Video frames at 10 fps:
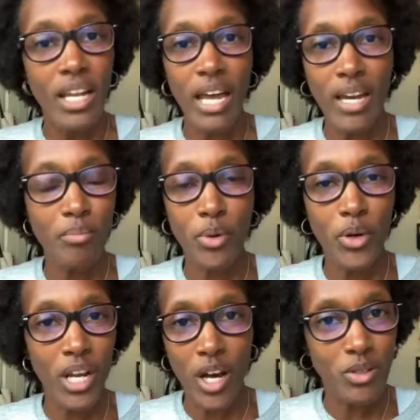like a
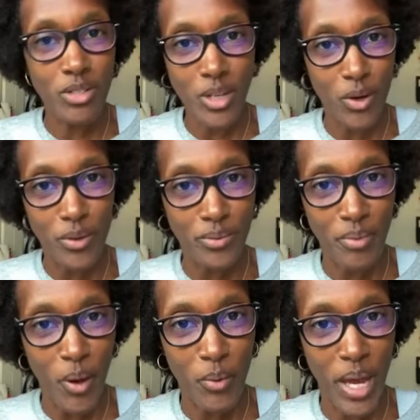poor lost soul,
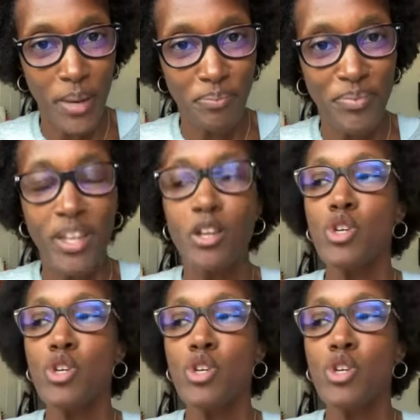okay?